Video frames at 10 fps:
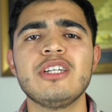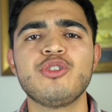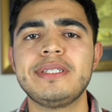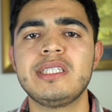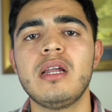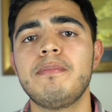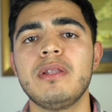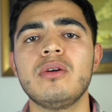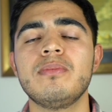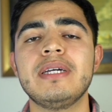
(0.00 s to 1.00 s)
I switched it up a
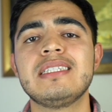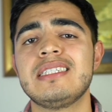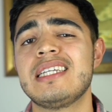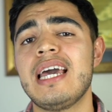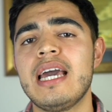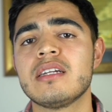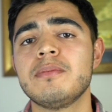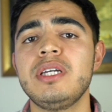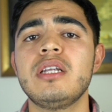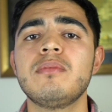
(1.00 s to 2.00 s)
little bit since I had
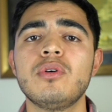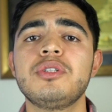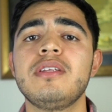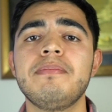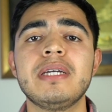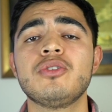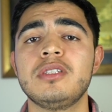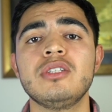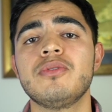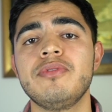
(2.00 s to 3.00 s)
completed most of the mental
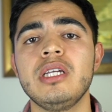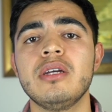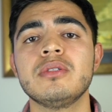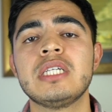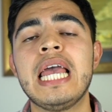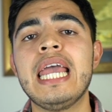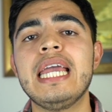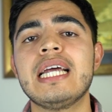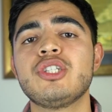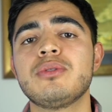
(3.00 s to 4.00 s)
dental videos,
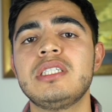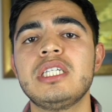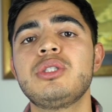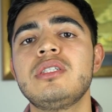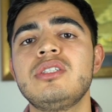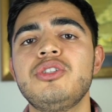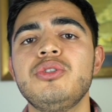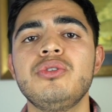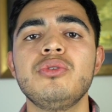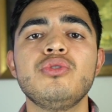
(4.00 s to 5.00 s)
and I transitioned
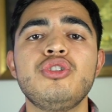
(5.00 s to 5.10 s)
to do